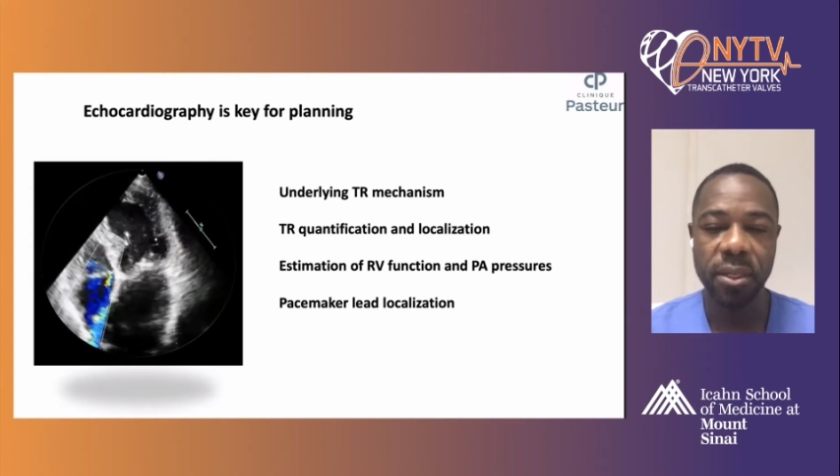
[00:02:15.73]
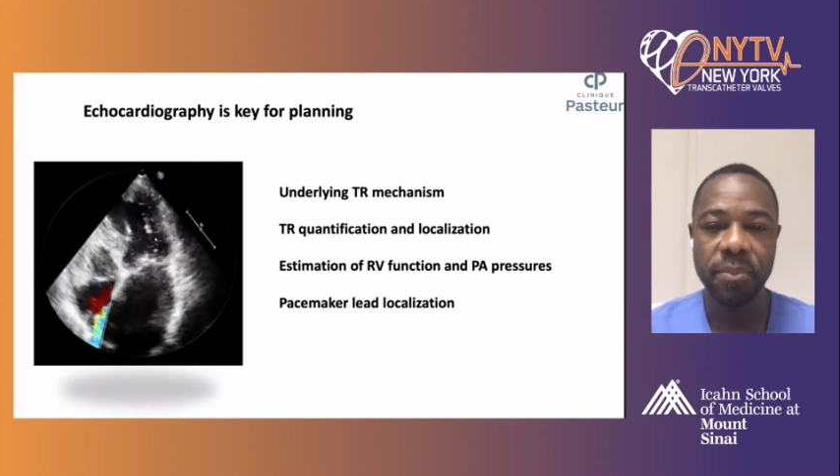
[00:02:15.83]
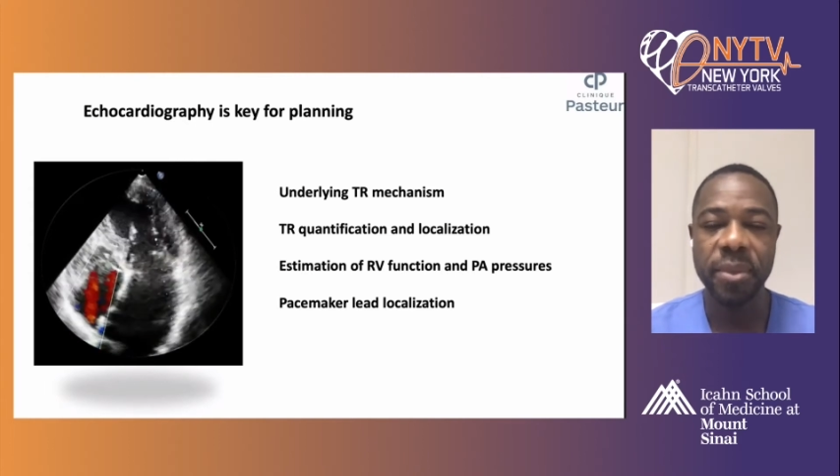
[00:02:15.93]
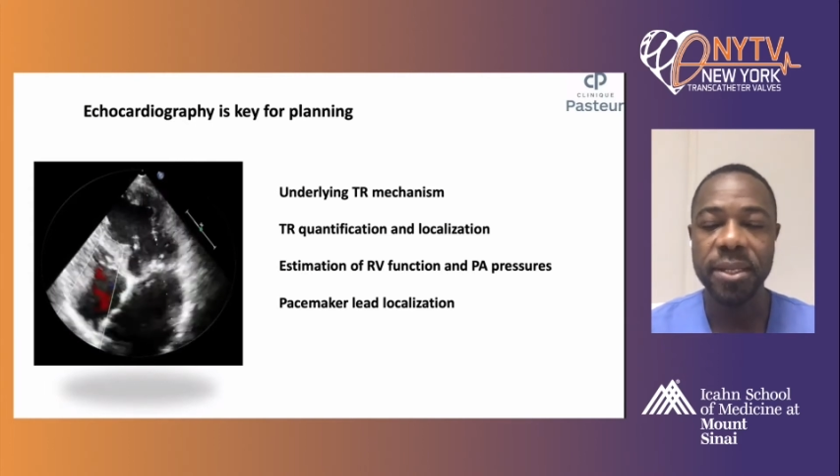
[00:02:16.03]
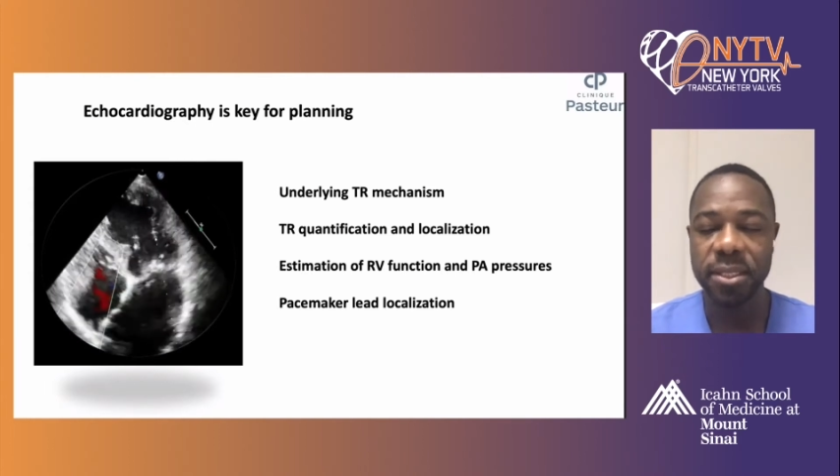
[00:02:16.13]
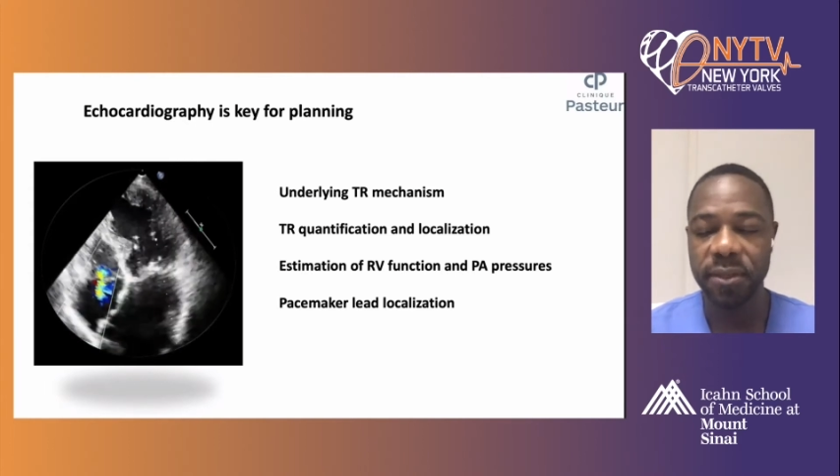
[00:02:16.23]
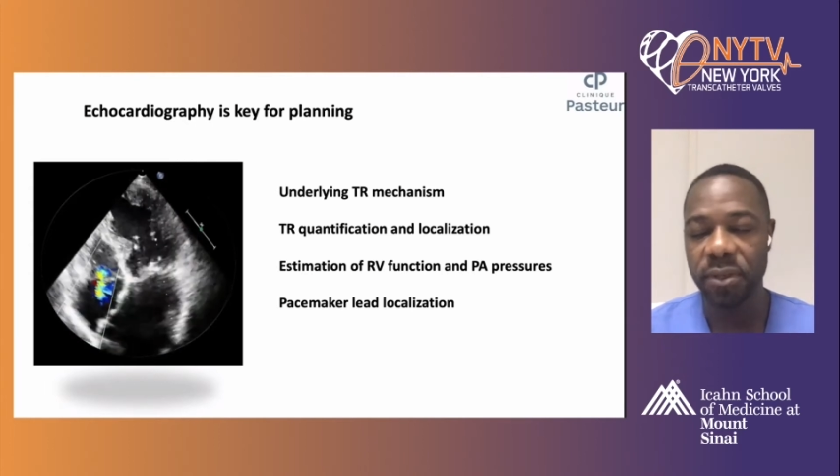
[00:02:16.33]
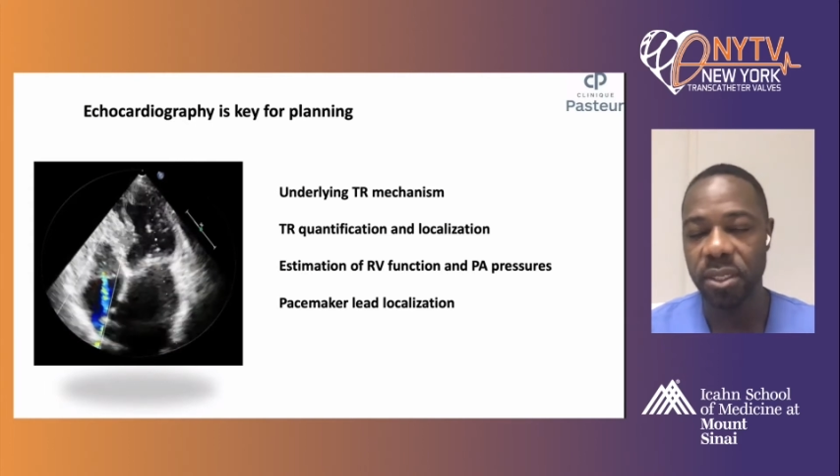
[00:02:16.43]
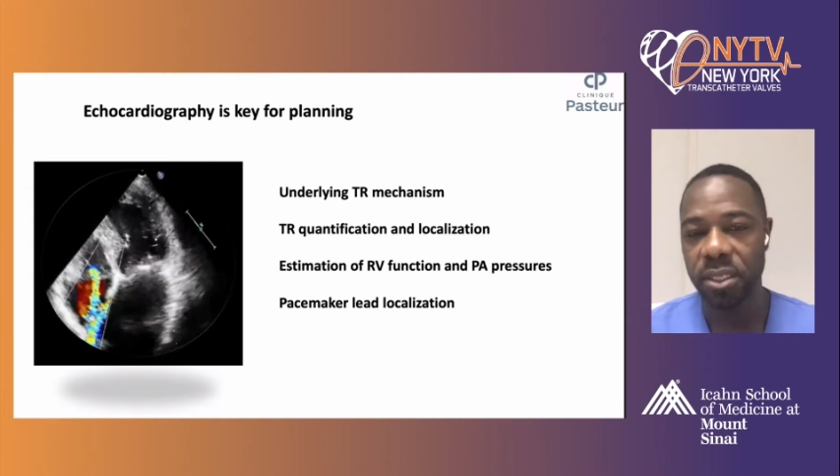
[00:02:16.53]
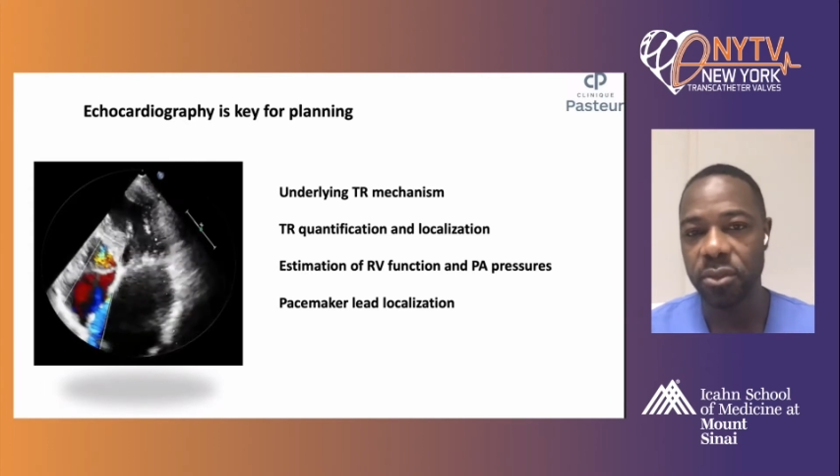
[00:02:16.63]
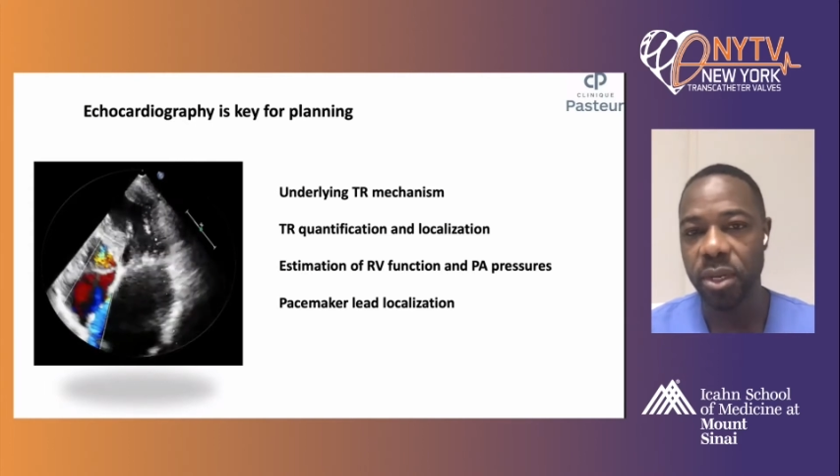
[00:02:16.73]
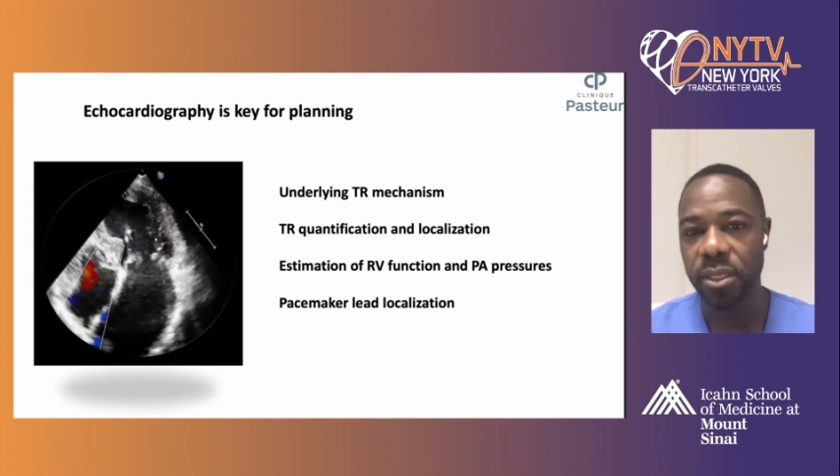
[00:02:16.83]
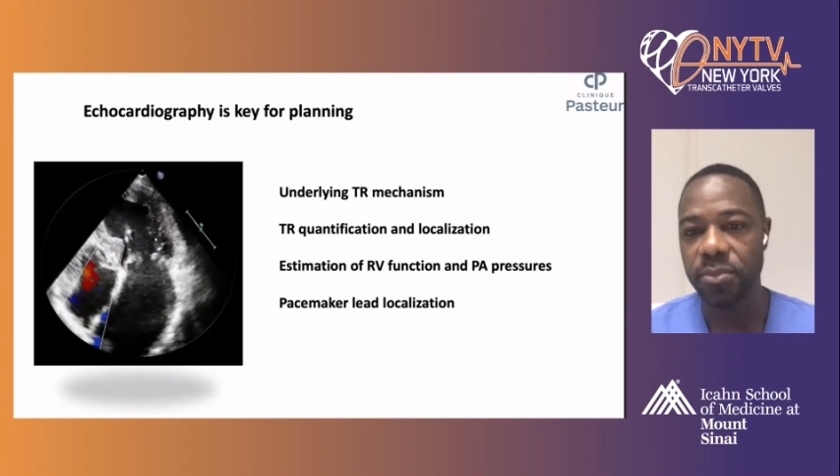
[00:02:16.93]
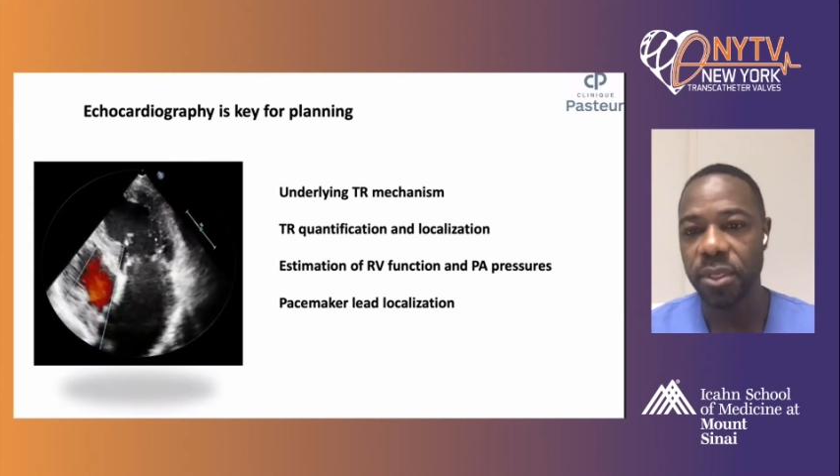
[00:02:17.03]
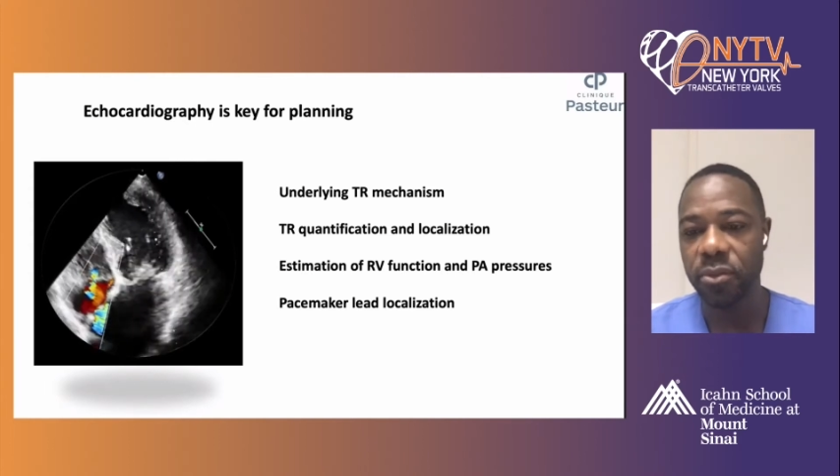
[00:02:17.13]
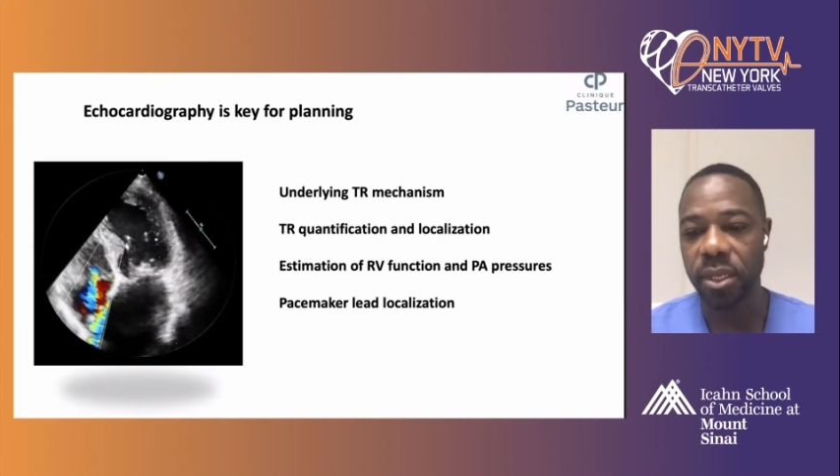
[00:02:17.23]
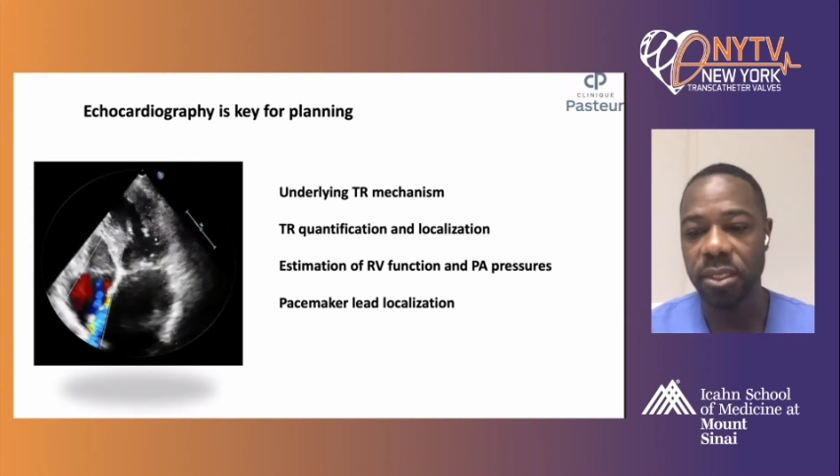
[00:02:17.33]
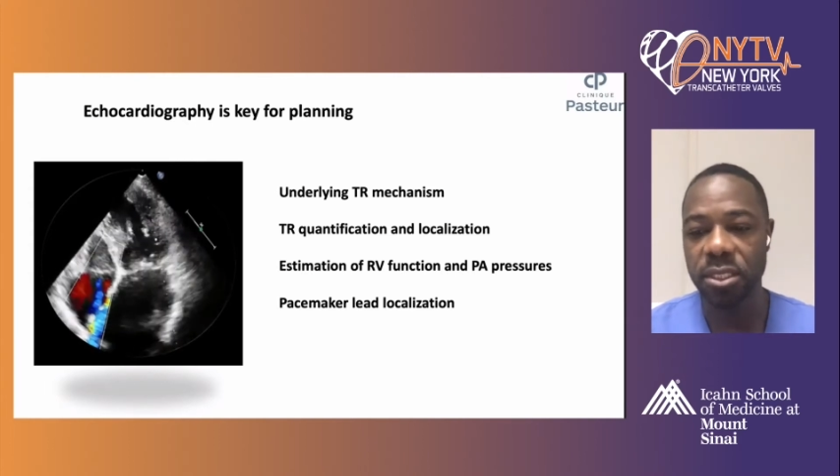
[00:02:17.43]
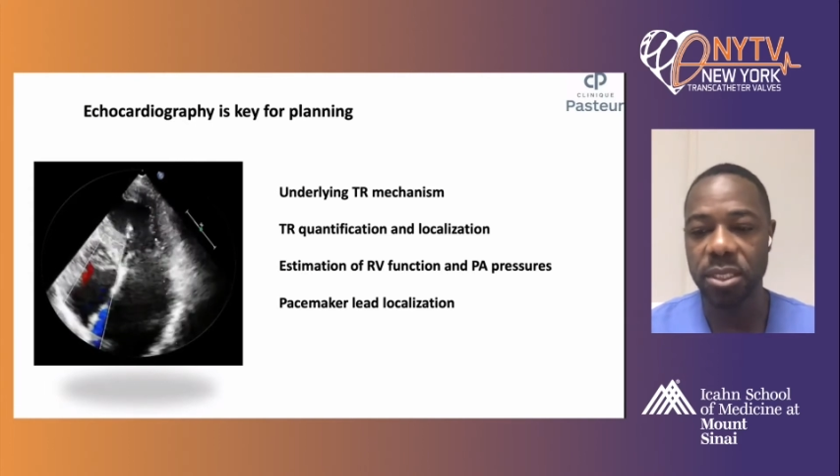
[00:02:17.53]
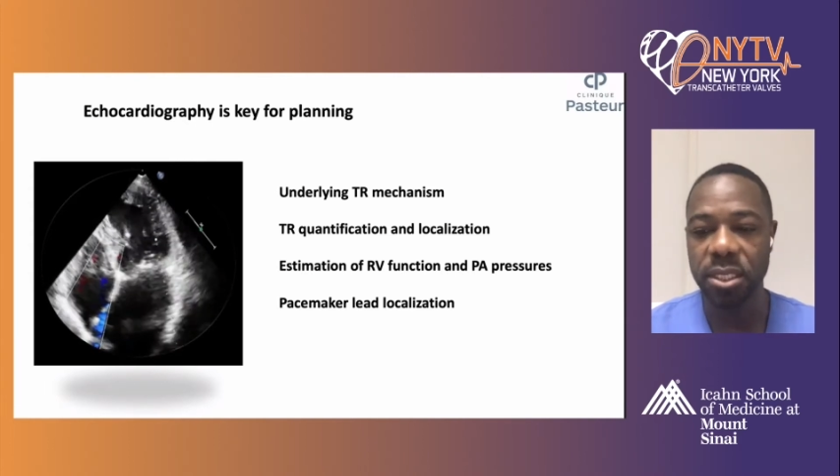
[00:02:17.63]
massive tricuspid
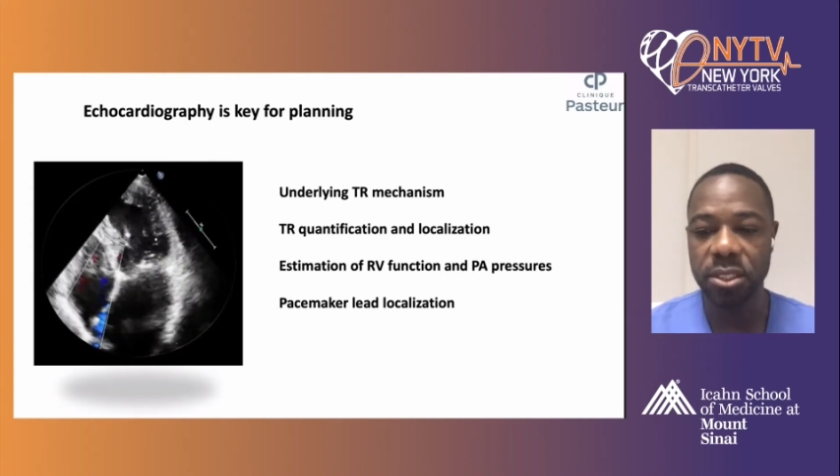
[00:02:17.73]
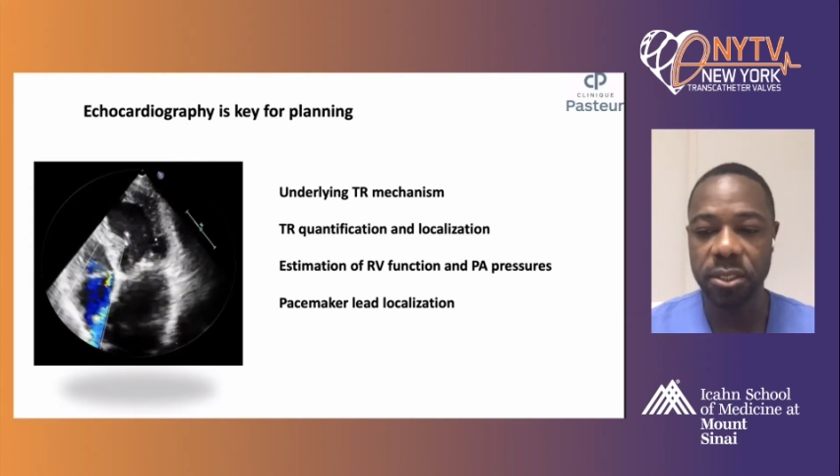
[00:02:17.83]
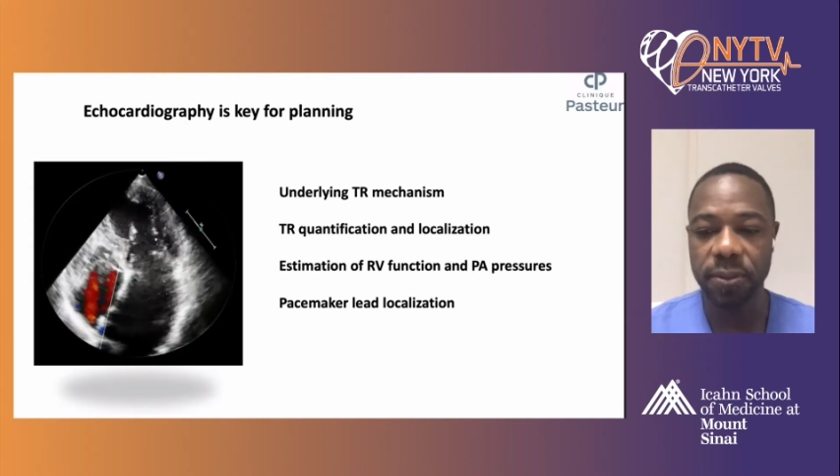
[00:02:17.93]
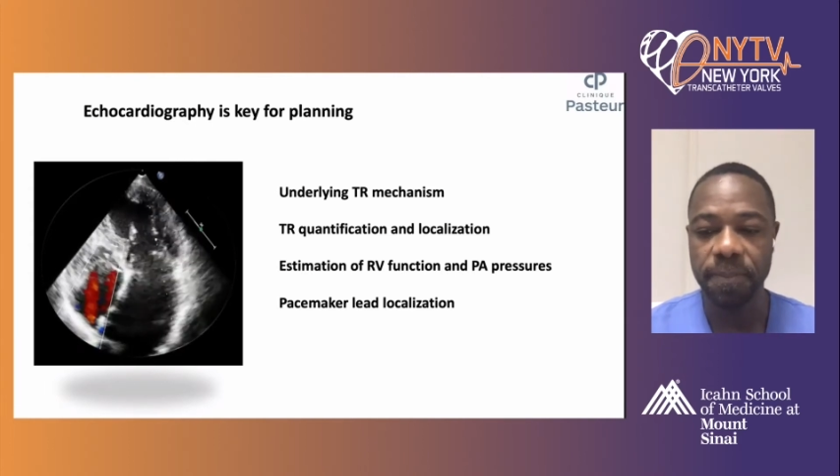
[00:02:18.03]
regurgitation.